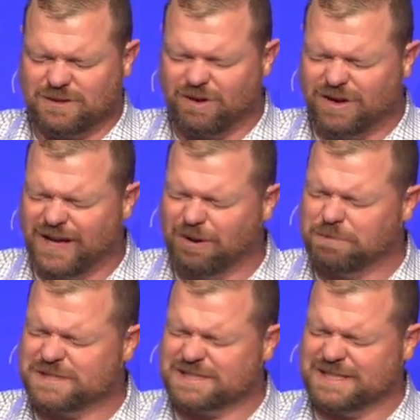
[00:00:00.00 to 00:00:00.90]
Lord,
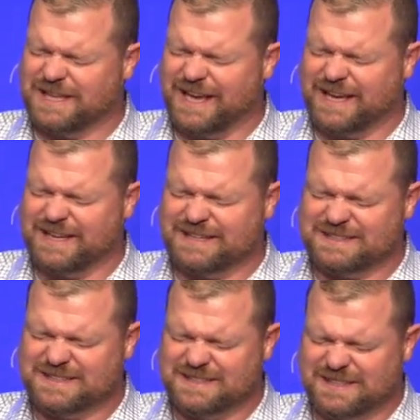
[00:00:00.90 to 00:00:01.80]
help us today
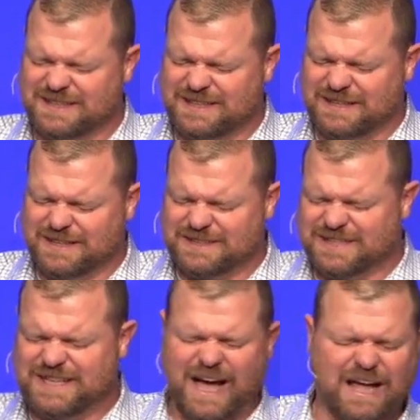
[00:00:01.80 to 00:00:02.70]

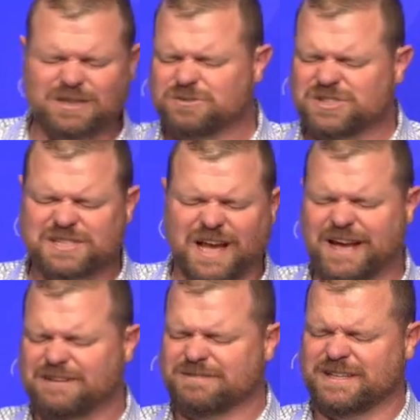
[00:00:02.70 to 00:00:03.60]
to not lose
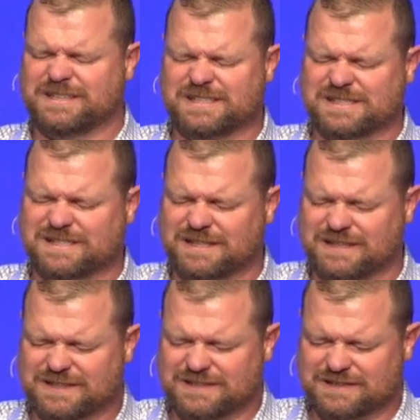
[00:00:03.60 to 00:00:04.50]
sight of this,
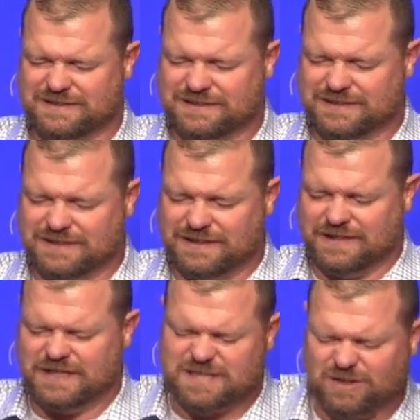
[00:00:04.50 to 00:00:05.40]

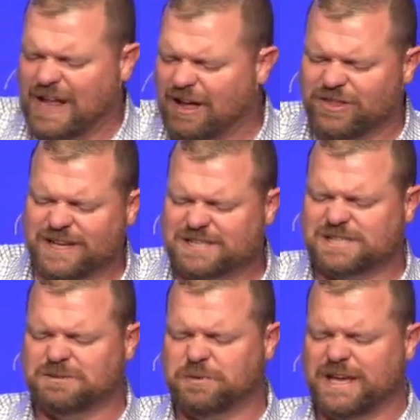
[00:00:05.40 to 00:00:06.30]
to allow this
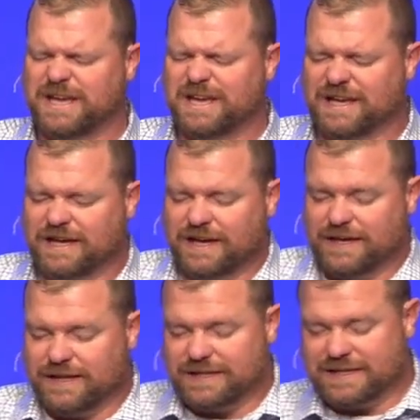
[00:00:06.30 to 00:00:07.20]
to be
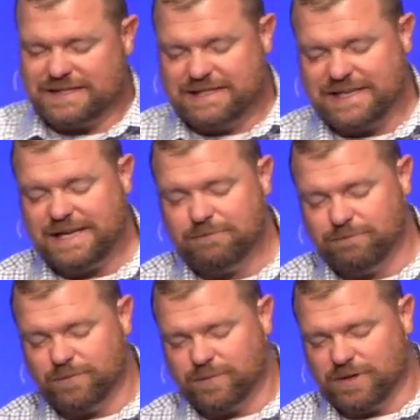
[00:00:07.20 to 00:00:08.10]
the deep